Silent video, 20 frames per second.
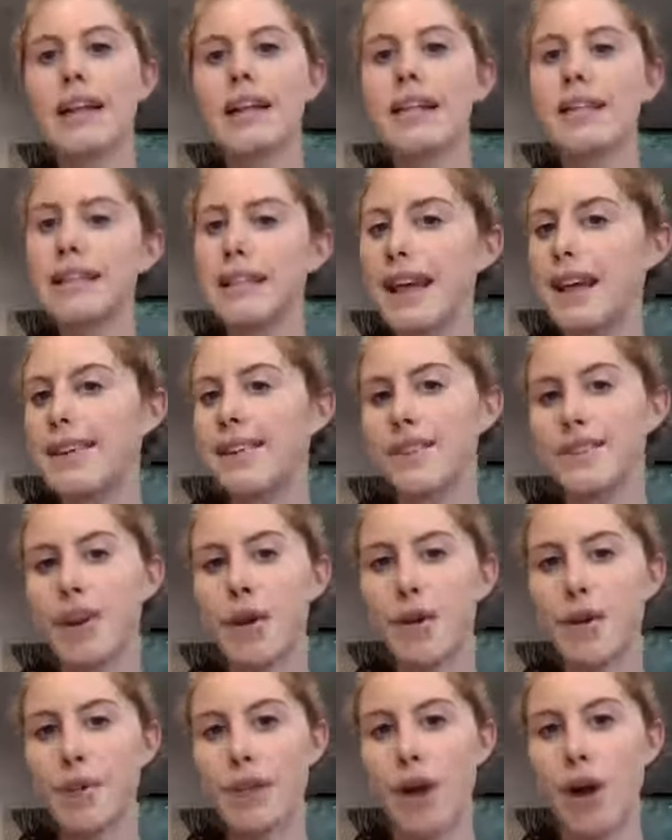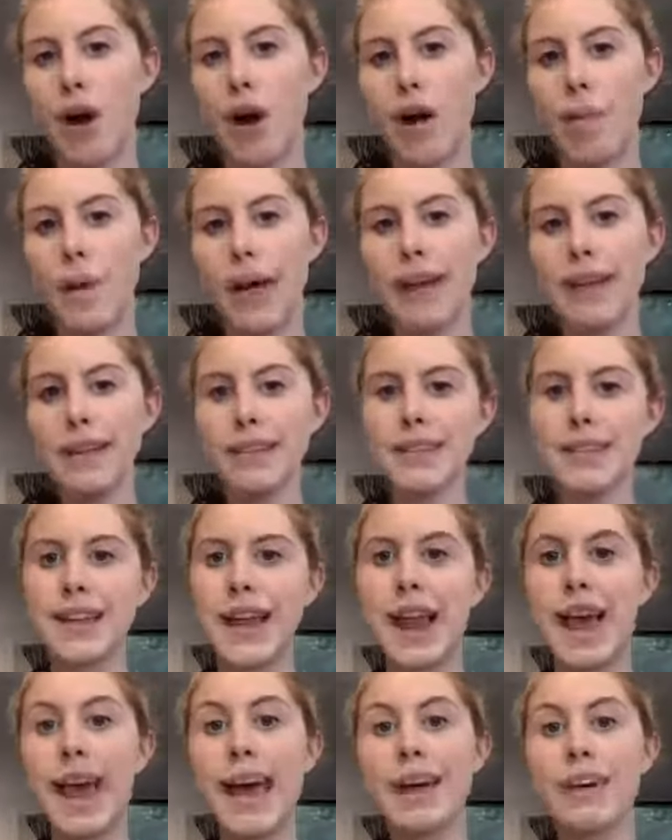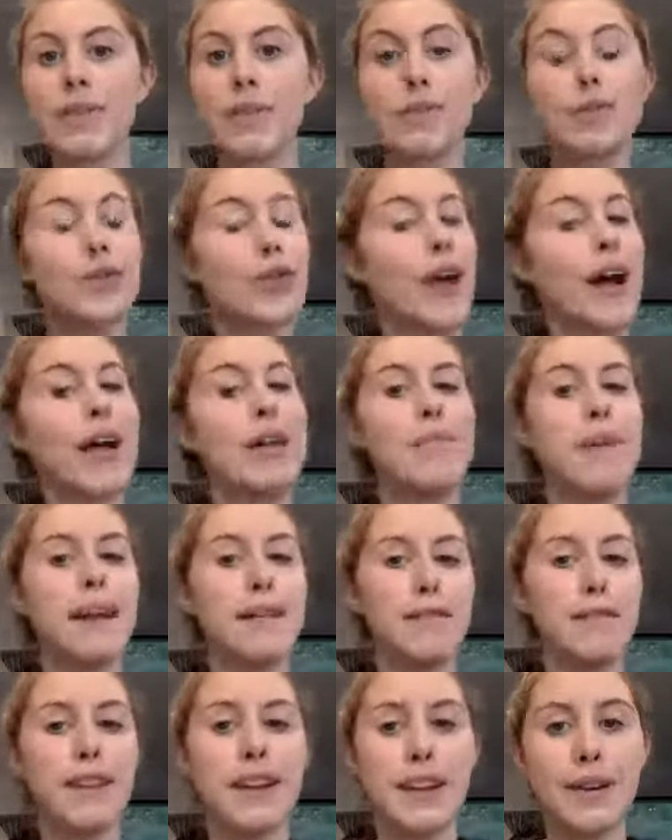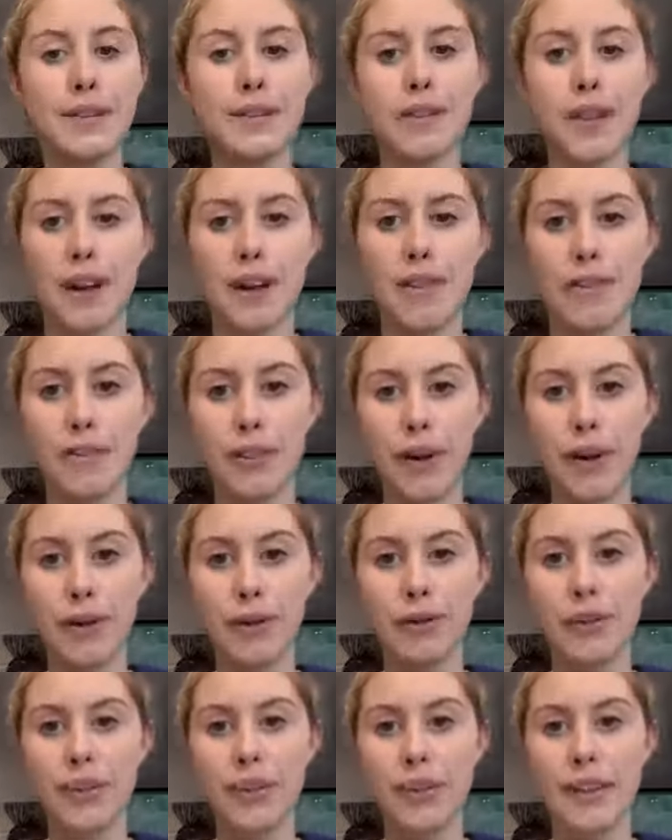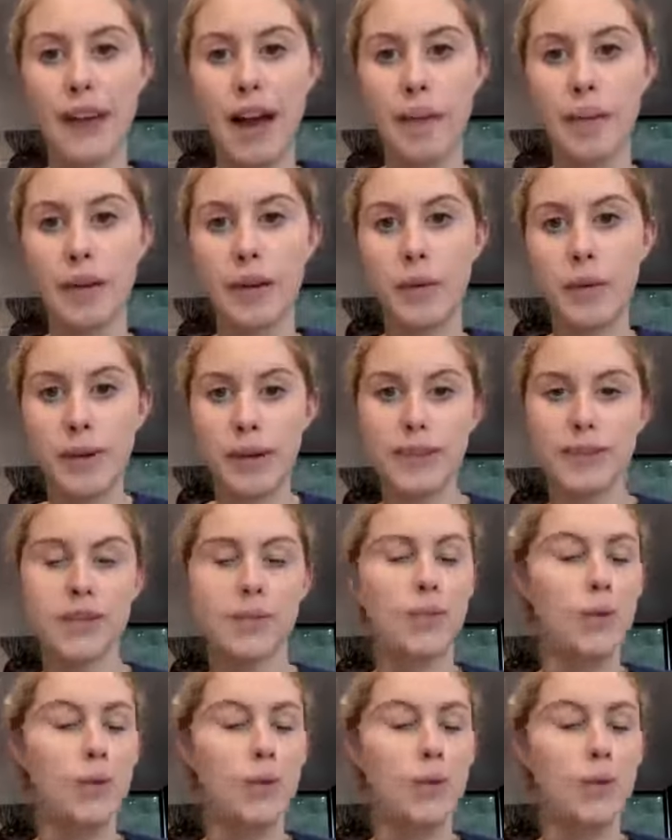let us know in the comments and we'll try and make videos of those in the coming weeks.